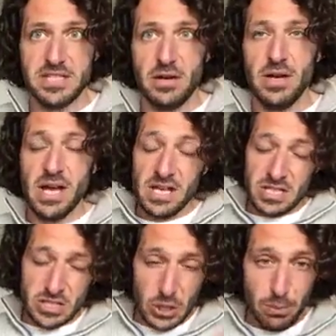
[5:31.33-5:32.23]
So
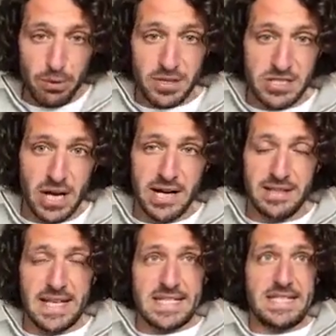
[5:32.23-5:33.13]
super
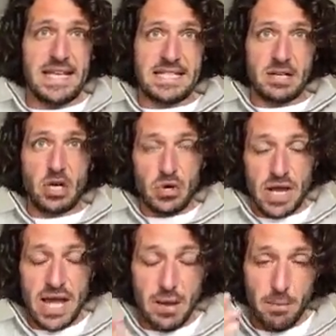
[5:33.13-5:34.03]
excited. Let's
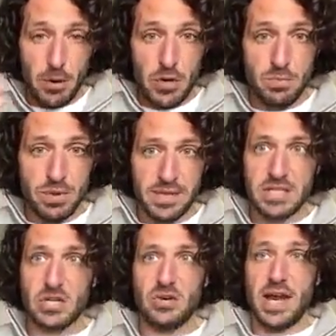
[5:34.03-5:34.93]
create a movement.
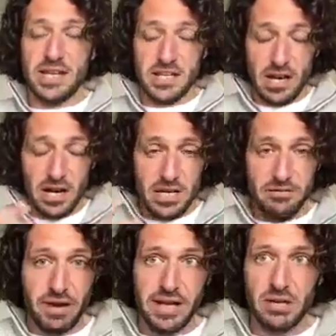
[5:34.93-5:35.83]
Let's create an
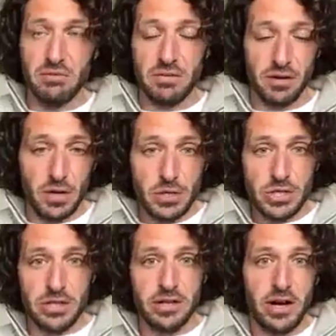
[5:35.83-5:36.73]
Ayurvedic
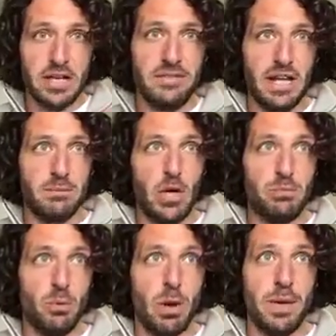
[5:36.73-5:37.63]
revolution, an Ayurvedic
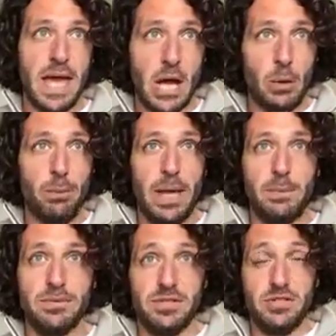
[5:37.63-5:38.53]
movement where we help
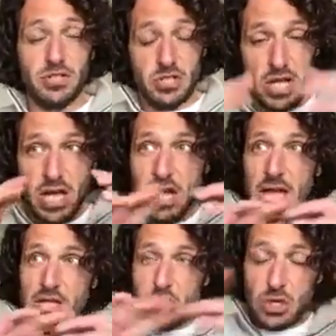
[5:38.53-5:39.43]
people to just
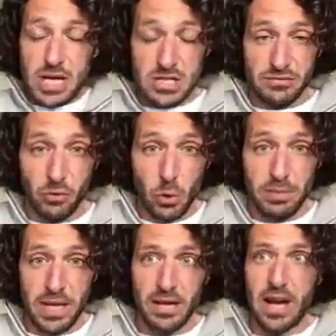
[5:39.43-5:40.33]
transform
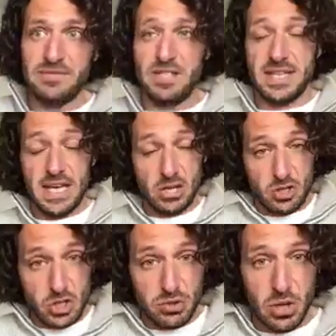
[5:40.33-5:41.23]
their life, to take
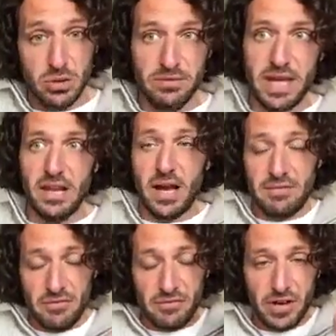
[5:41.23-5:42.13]
control of their
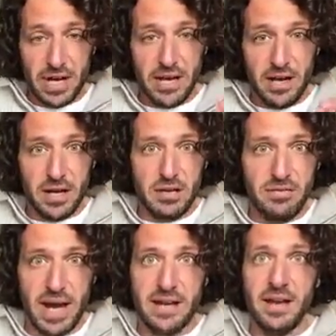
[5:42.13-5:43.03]
life via
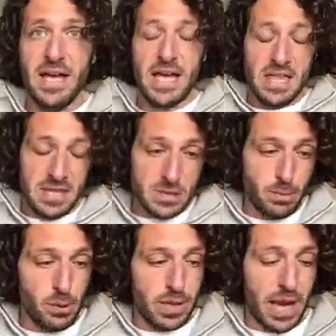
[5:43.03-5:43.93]
Ayurveda. This
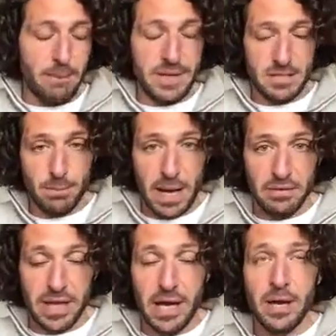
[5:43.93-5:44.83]
bootcamp is
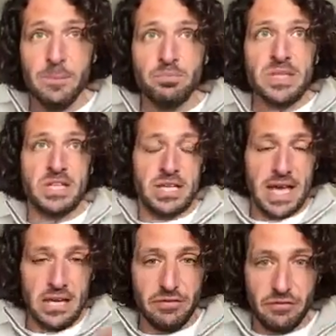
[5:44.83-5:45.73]
about that. So
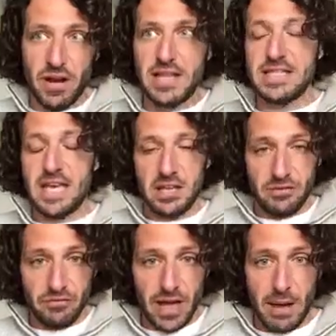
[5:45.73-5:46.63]
get your friends, get
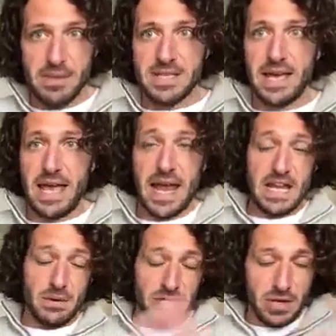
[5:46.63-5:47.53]
your families, get
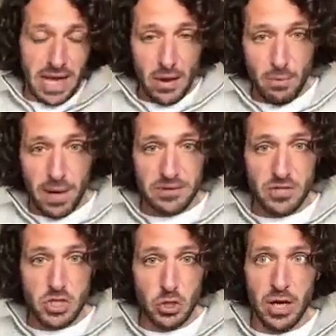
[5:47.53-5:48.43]
anyone you care about
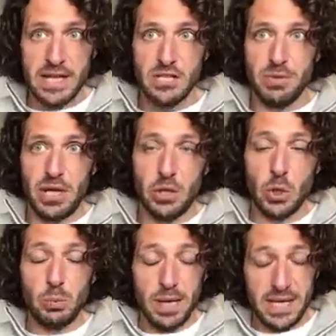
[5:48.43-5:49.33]
to join so we can
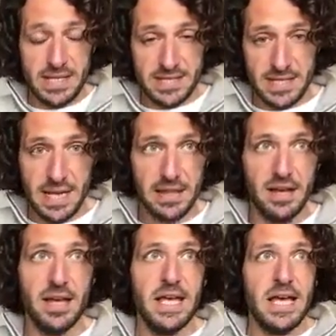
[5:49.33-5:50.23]
all be in this
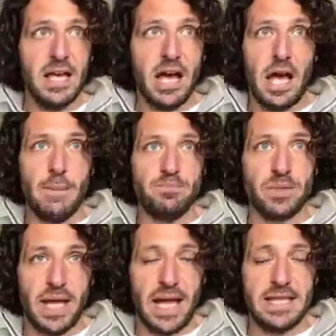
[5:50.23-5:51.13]
together,
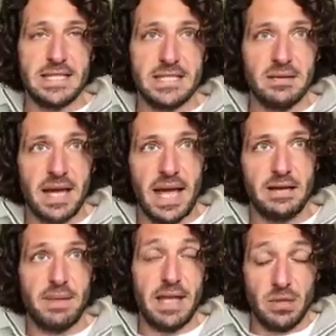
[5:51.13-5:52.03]
and
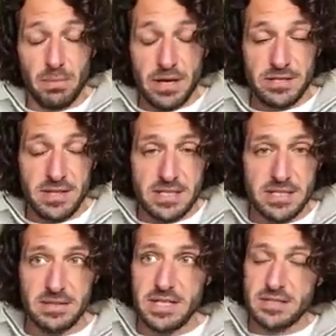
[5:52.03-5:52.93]
make the most of
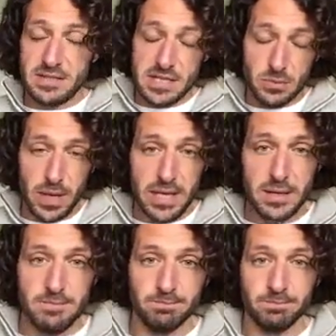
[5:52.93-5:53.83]
this week.